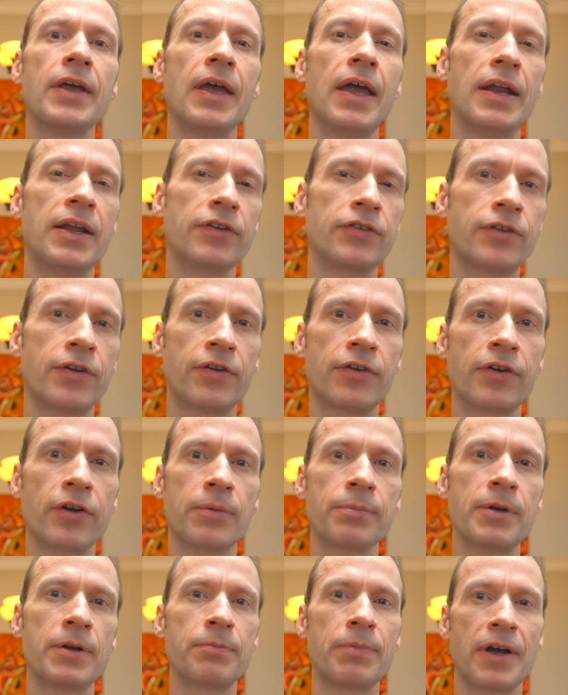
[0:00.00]
and is
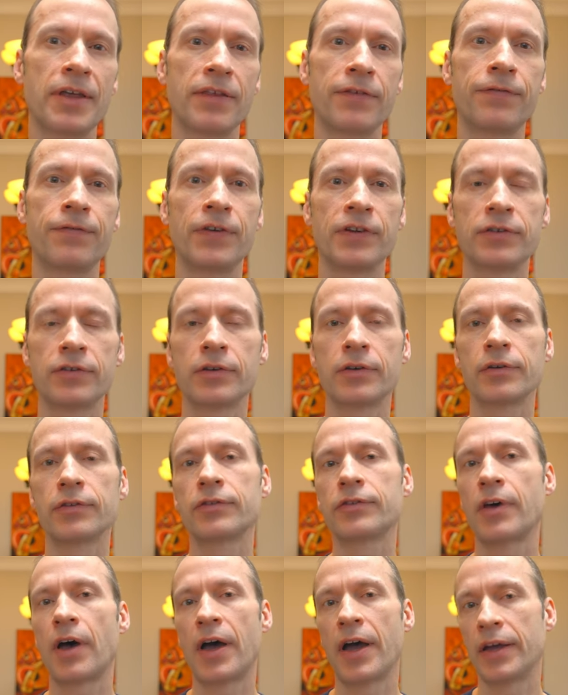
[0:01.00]
determined by the physical
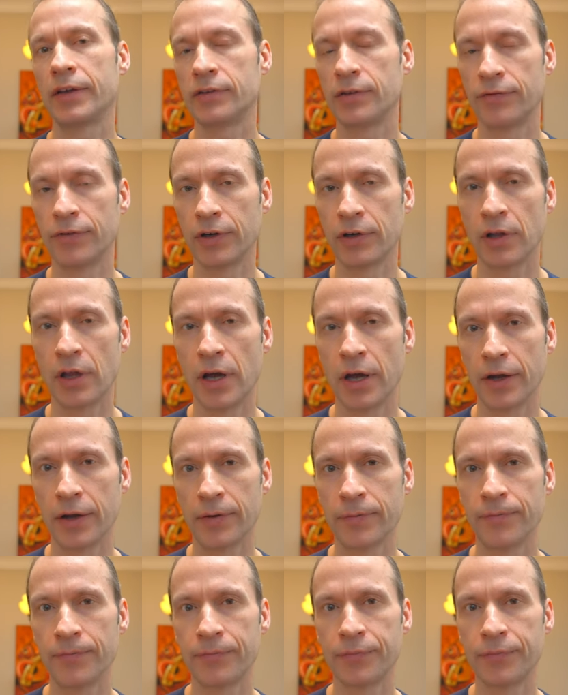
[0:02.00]
size of your lung.